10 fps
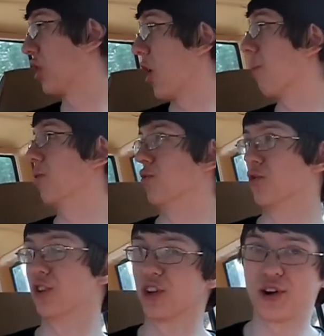the
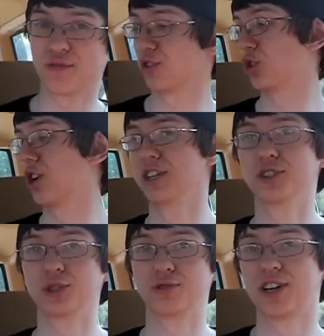cabin, and they have to try
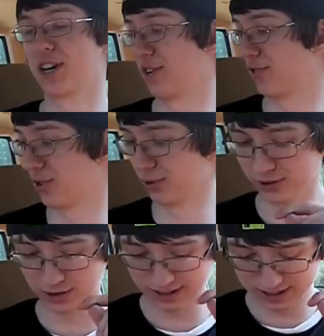and survive. So you know